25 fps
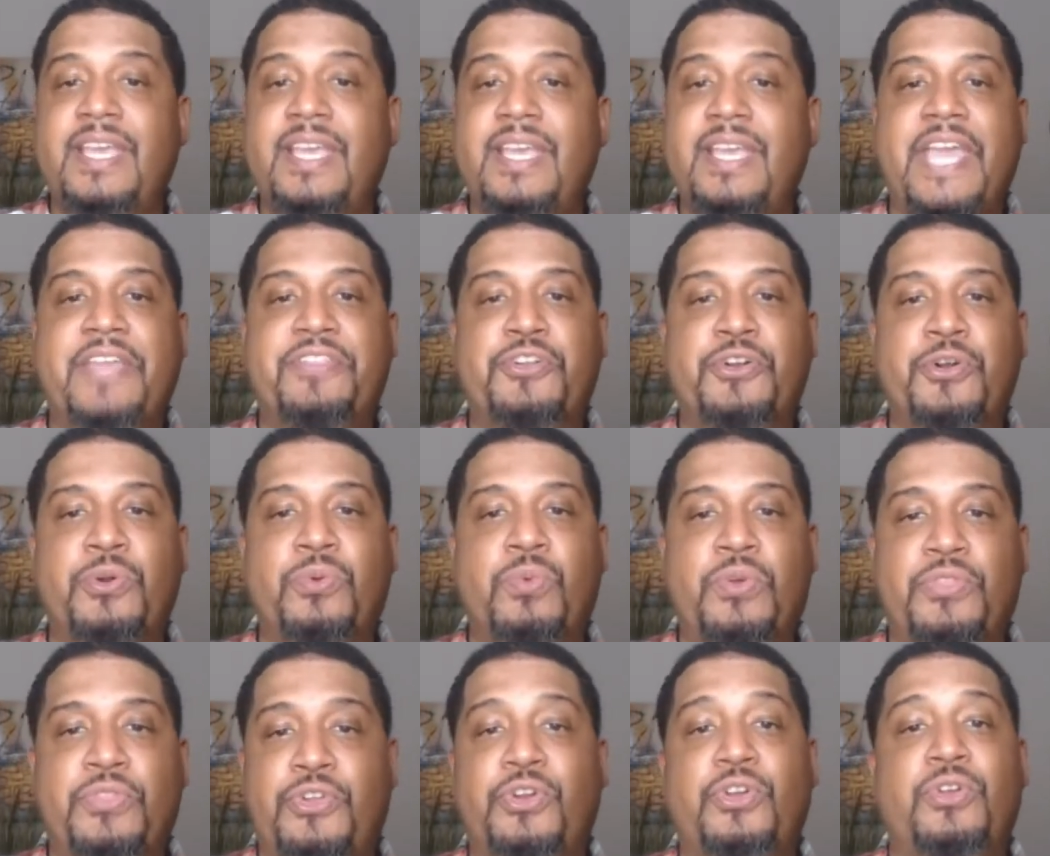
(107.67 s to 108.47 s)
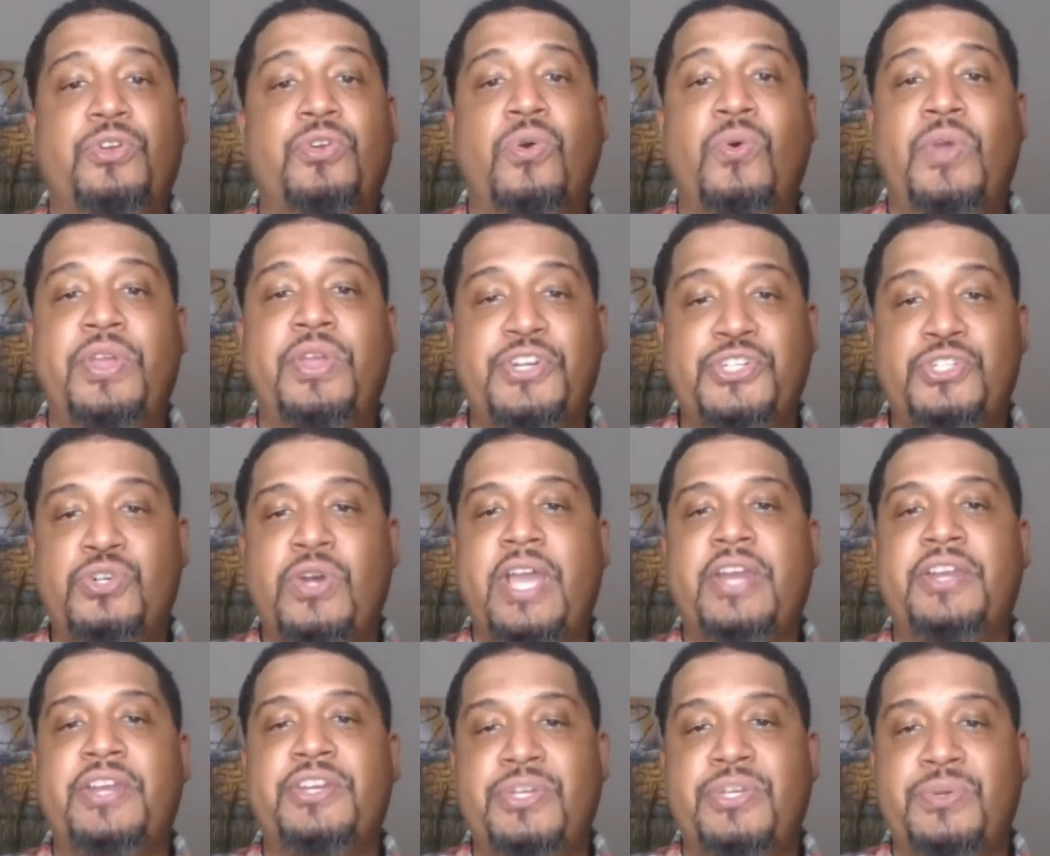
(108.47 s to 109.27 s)
And they're, what they're going to
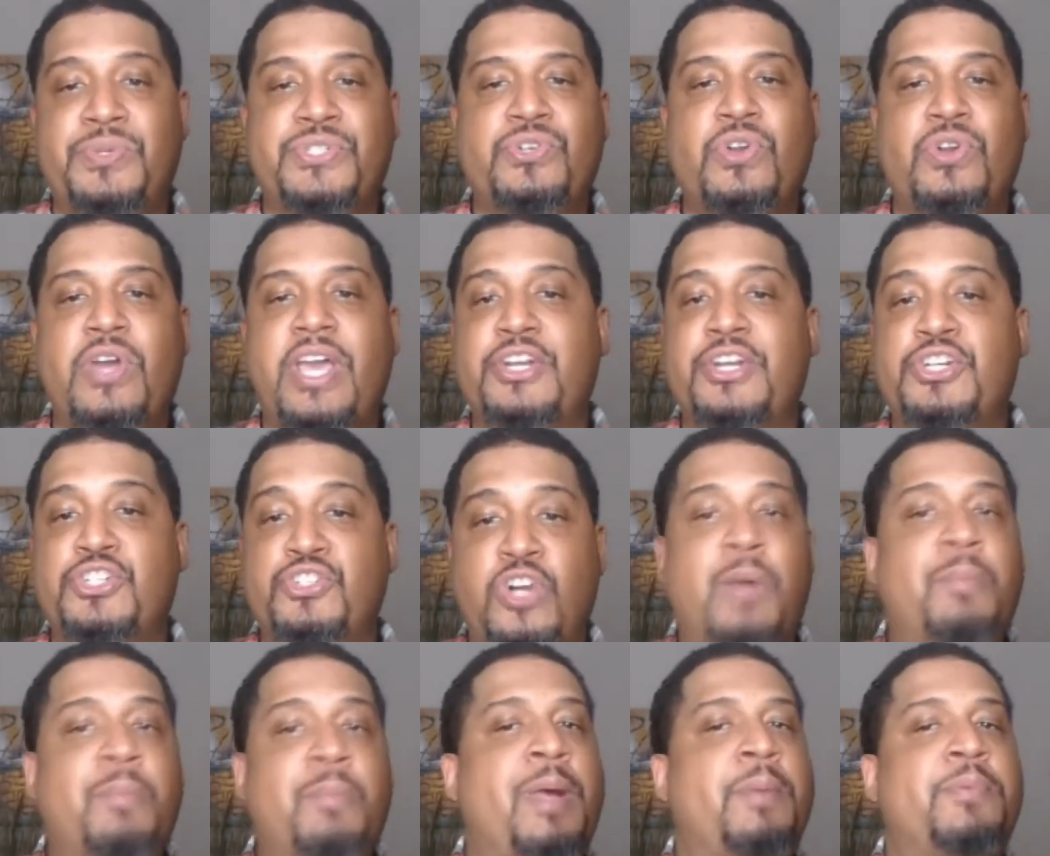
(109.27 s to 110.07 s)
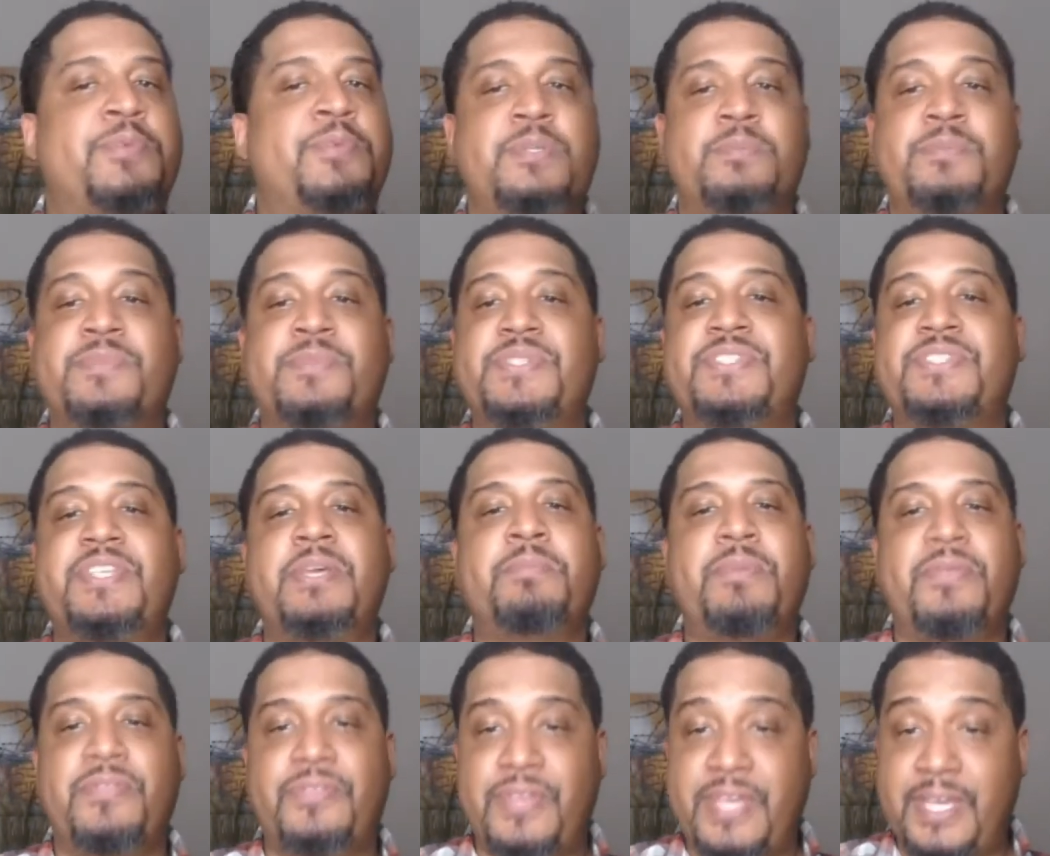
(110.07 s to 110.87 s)
try to do is try to drum up some
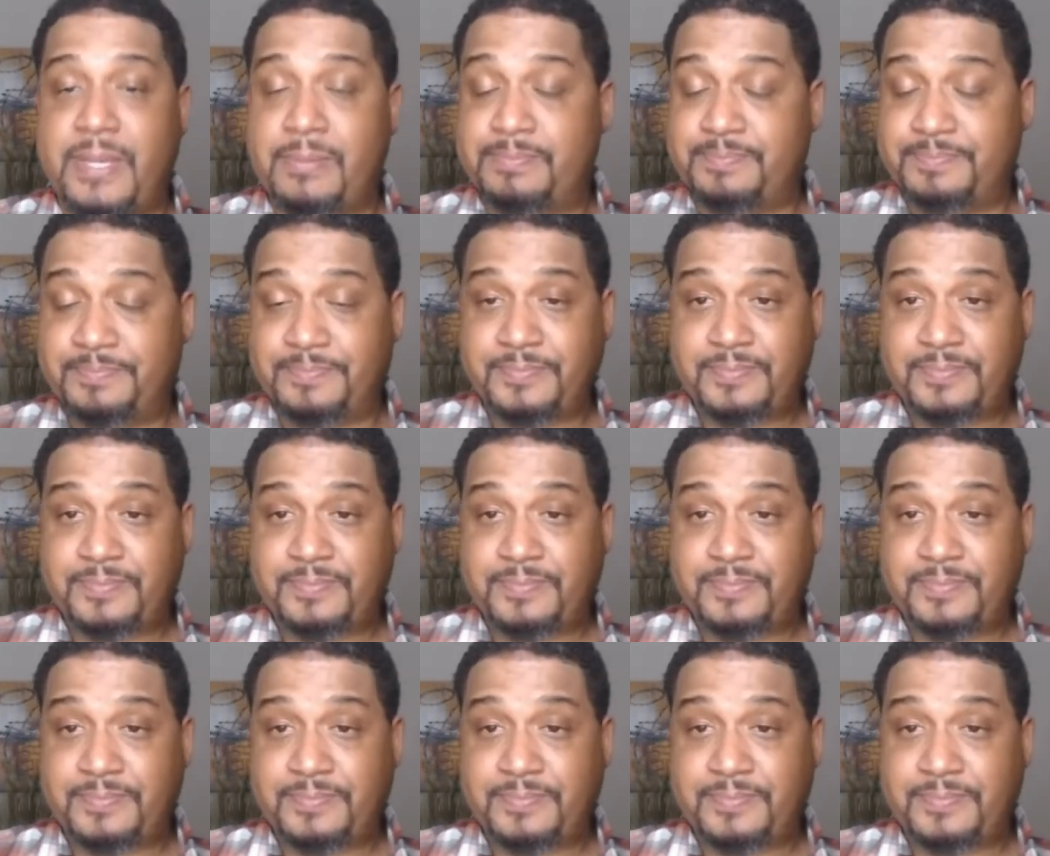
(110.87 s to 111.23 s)
sympathy